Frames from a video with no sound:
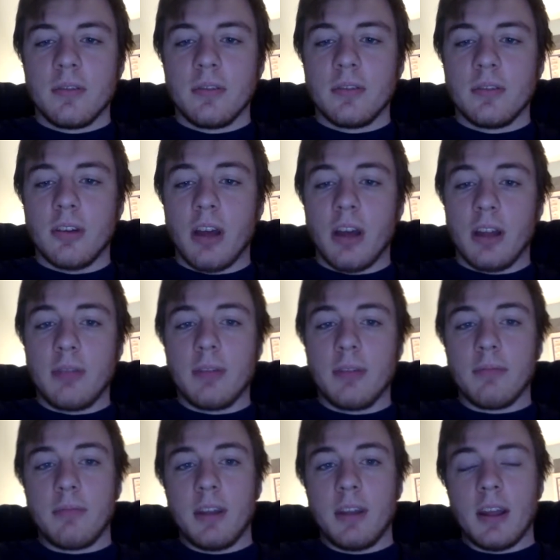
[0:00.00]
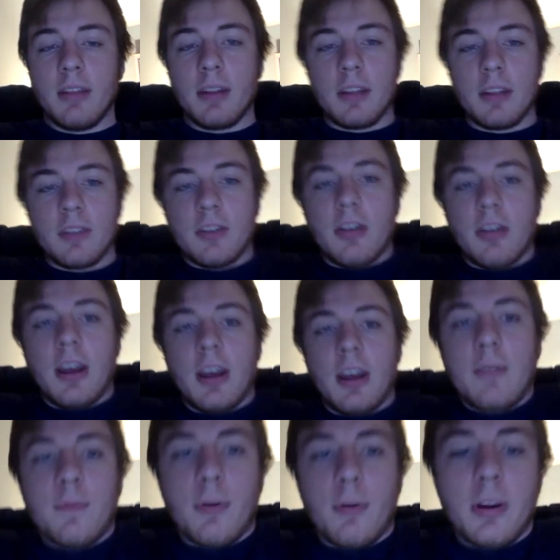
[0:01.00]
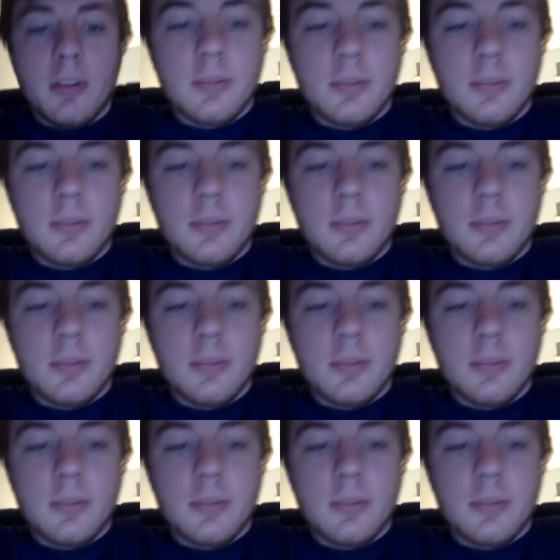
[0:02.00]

So I think that's all I had for you.